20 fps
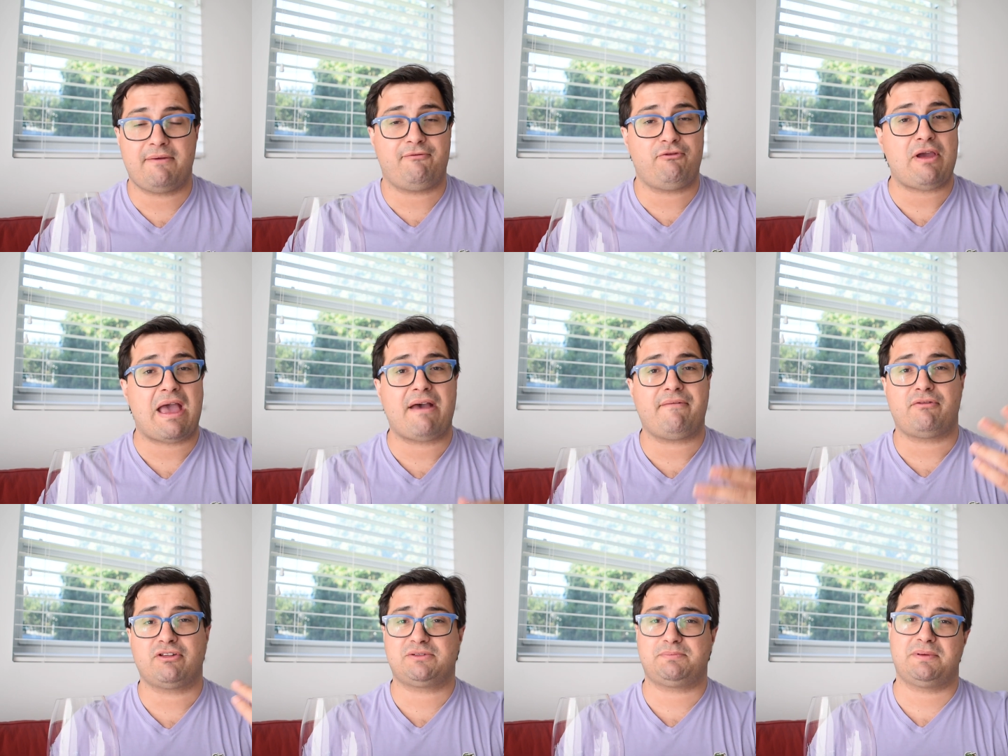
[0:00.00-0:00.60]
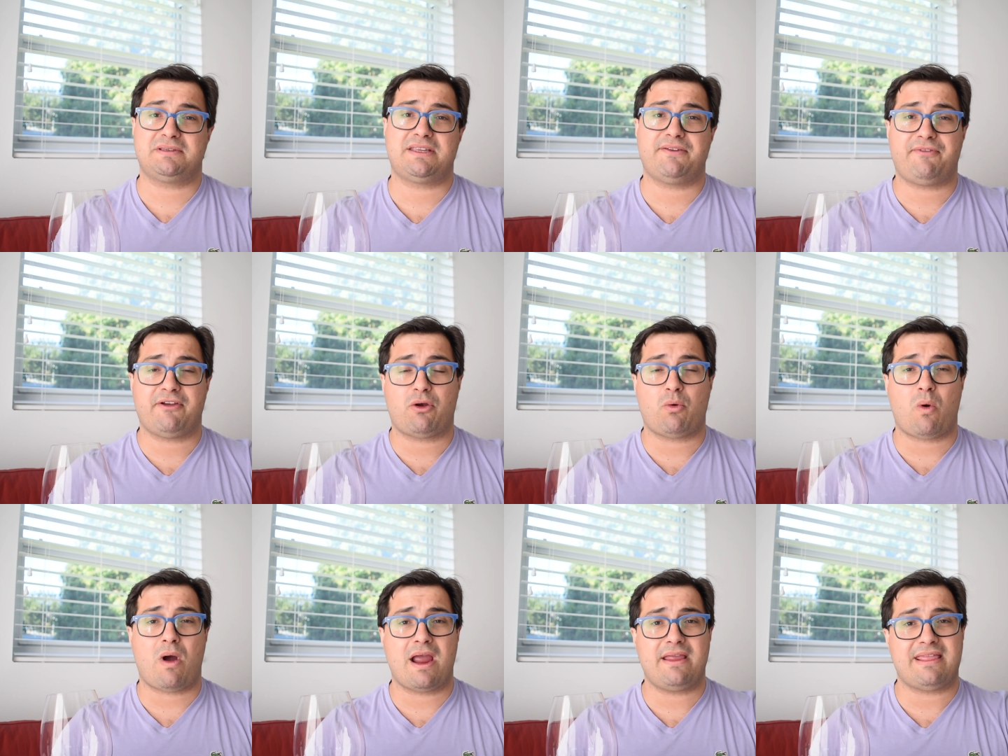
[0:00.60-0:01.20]
If you have a
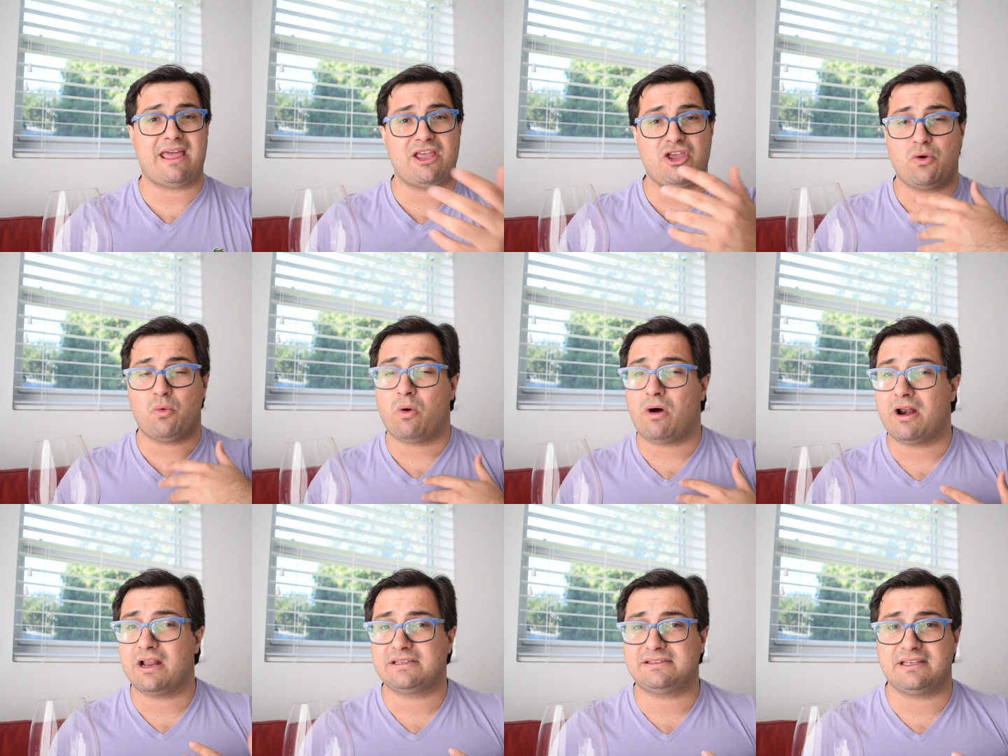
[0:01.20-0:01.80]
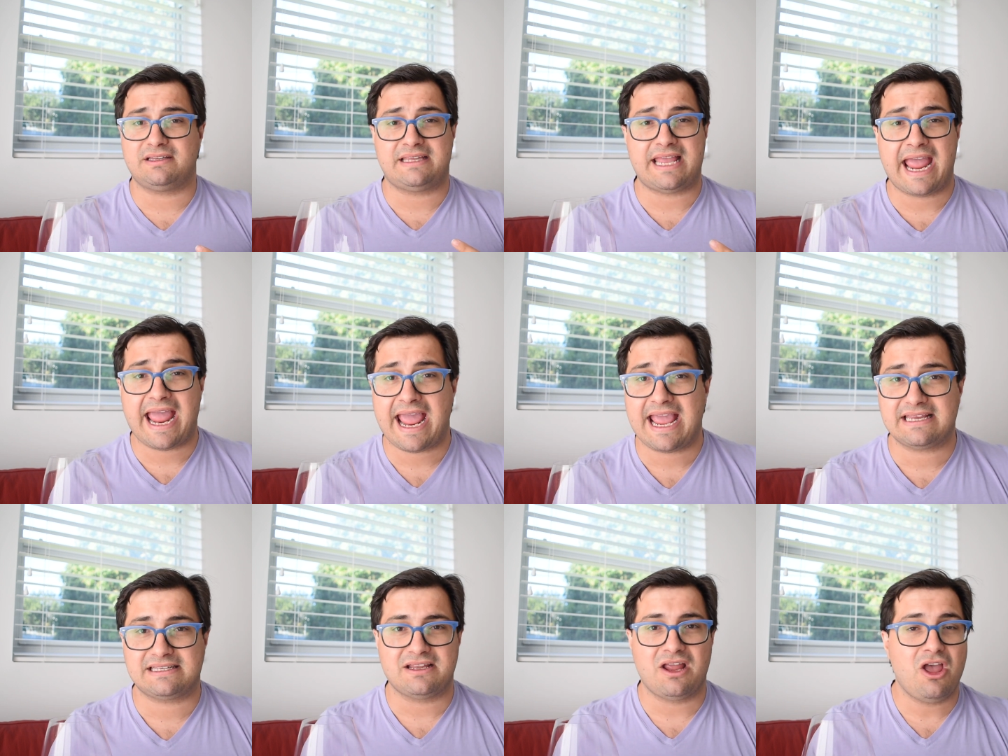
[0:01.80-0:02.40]
specific wine that you want us to
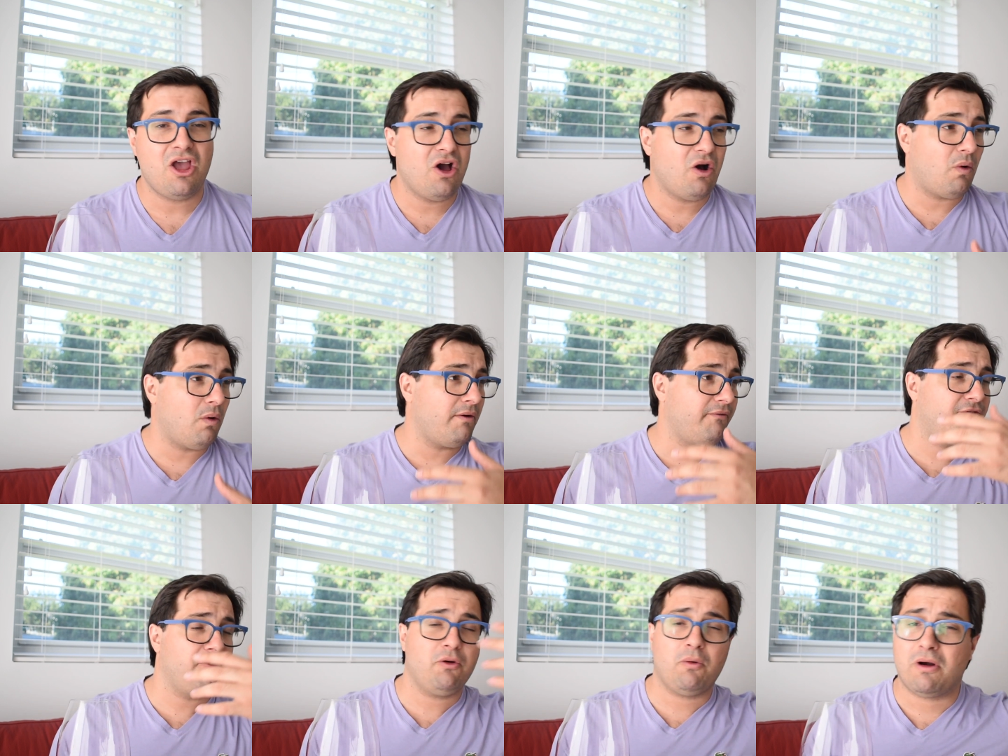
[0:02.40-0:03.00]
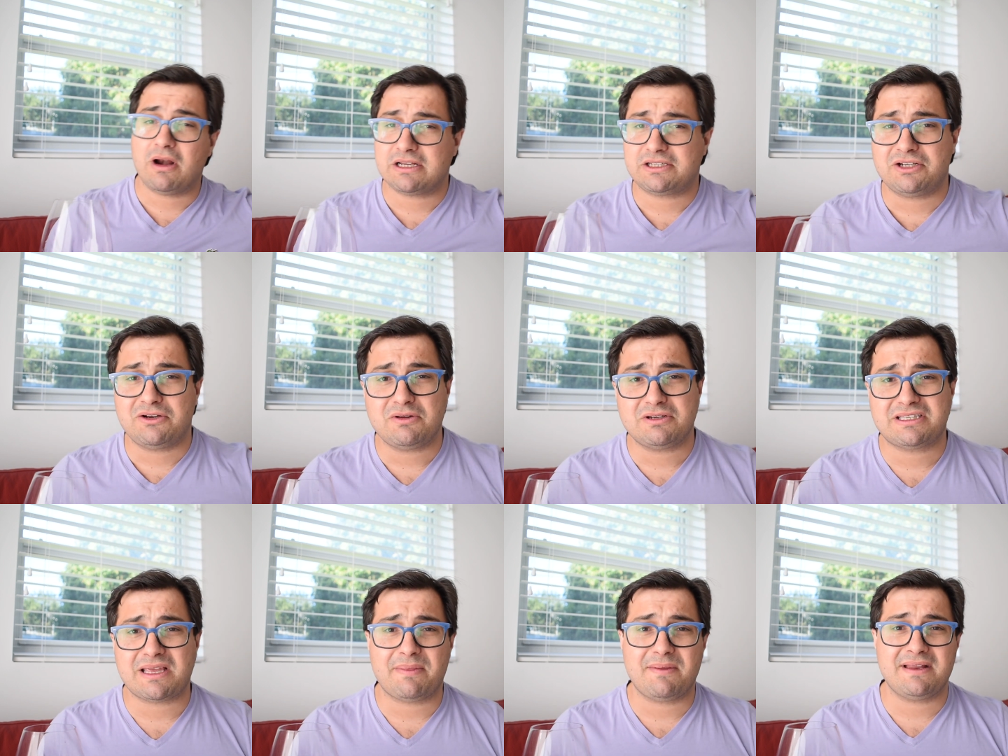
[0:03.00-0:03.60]
taste, or if you want us to
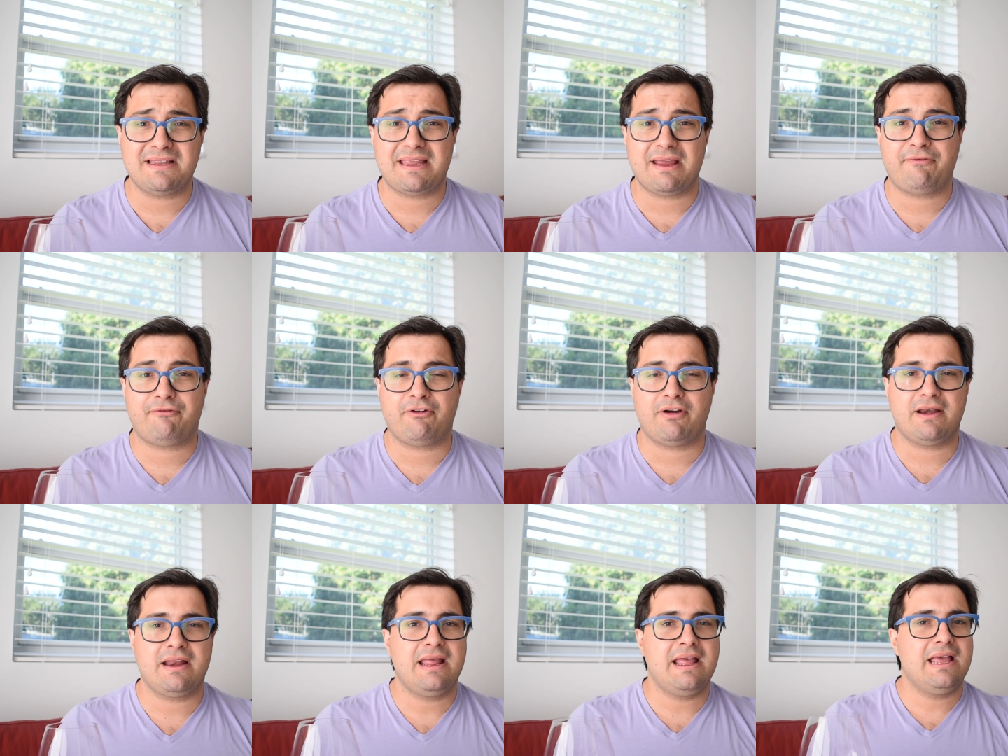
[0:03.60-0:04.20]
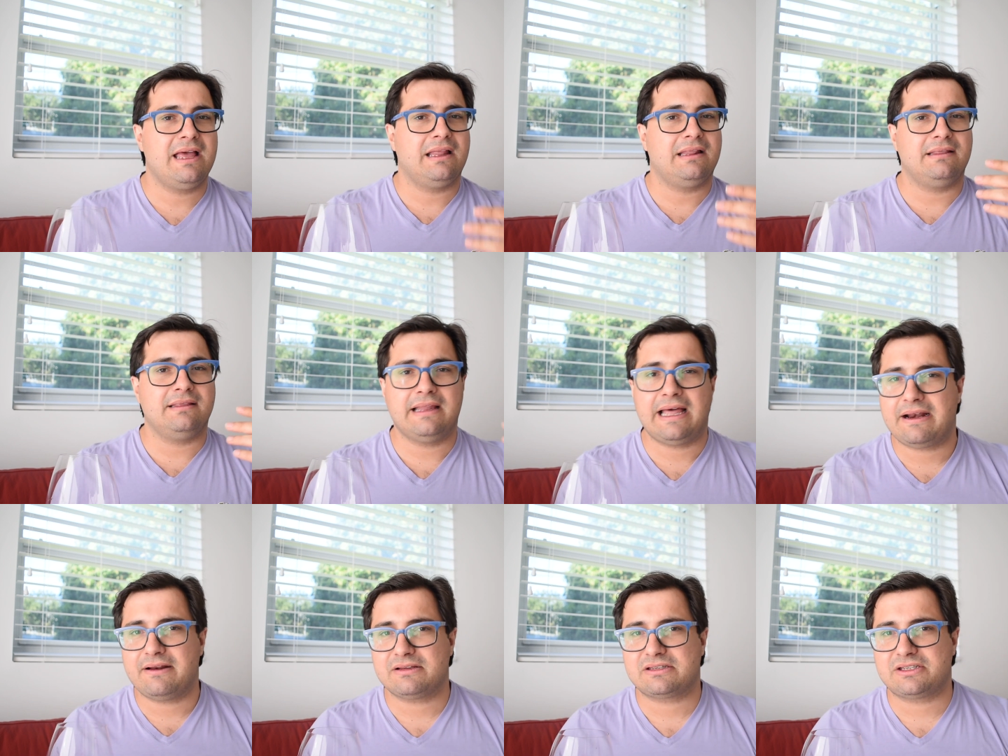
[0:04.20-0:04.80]
do something different,
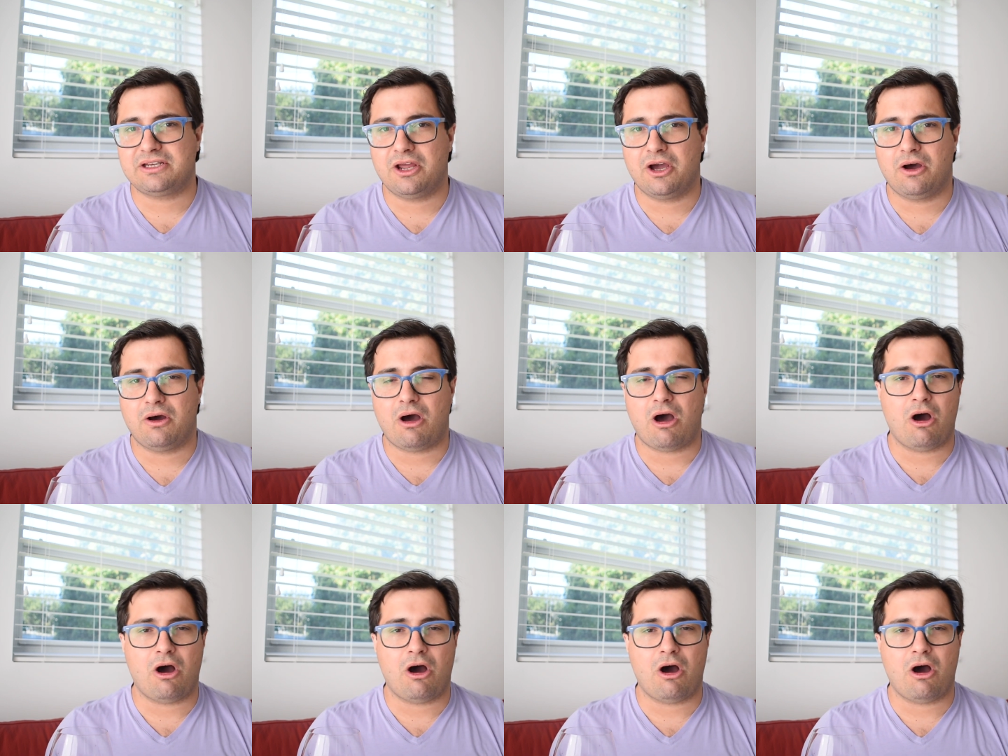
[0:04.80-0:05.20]
let us know.